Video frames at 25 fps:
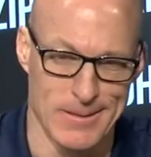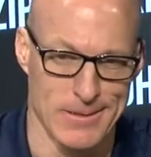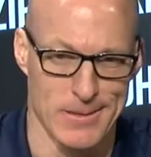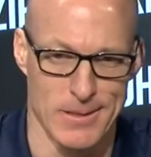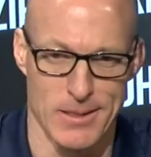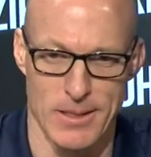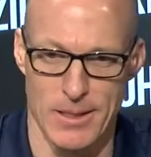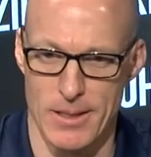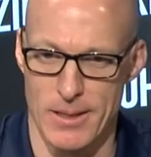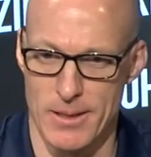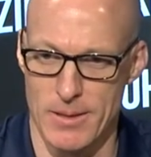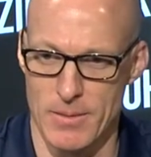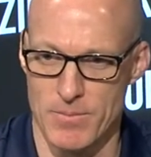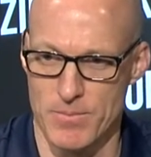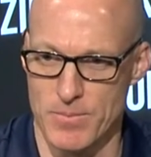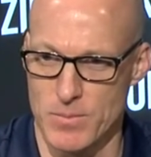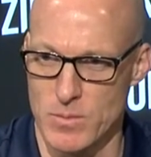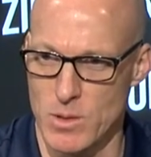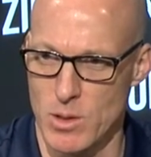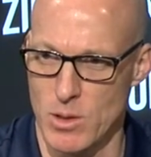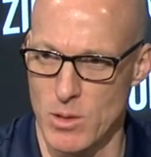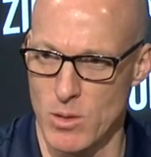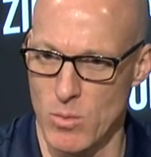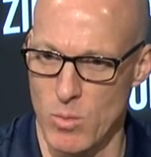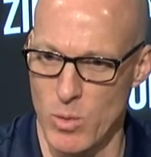
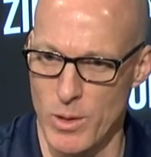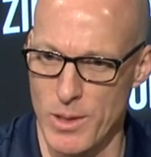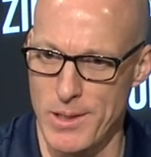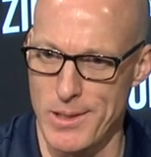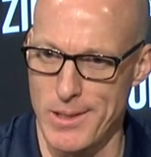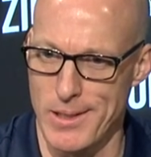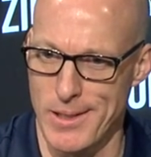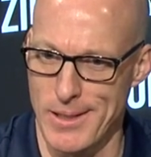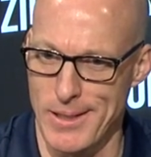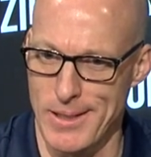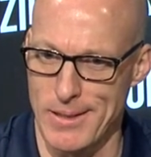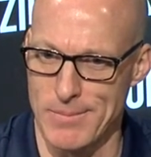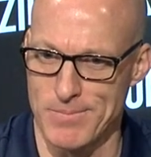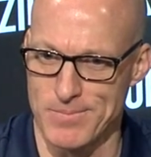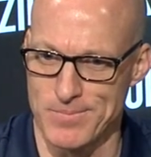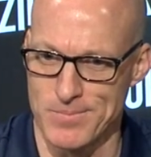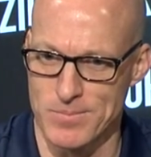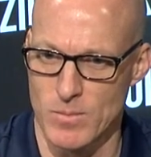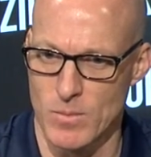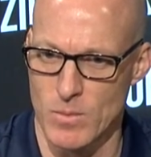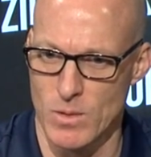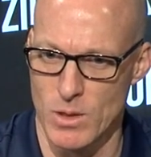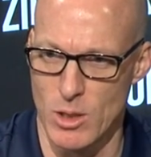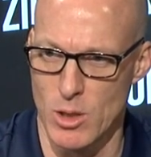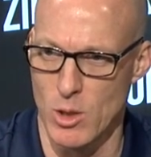
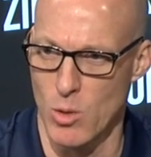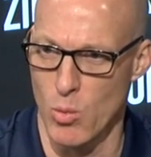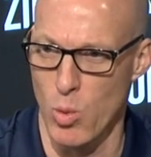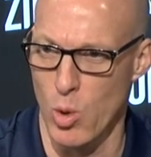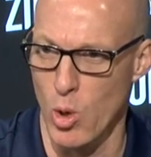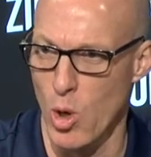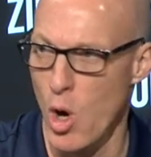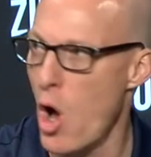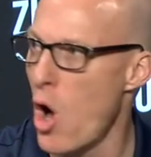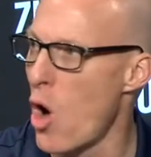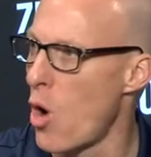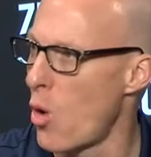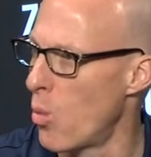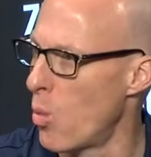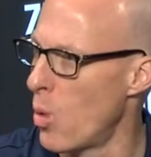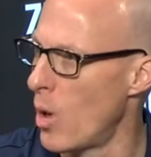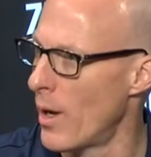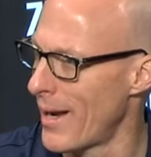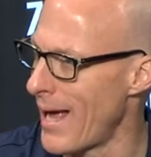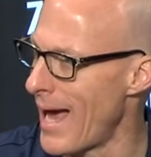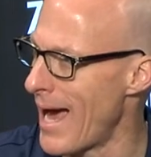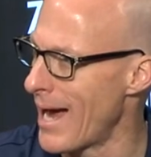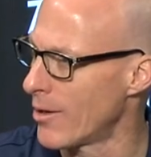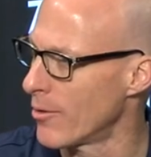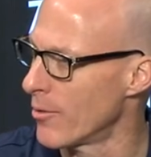we're all
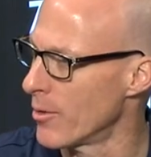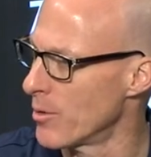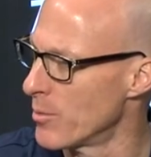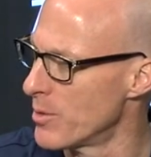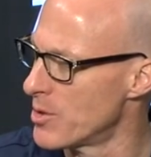one Akron.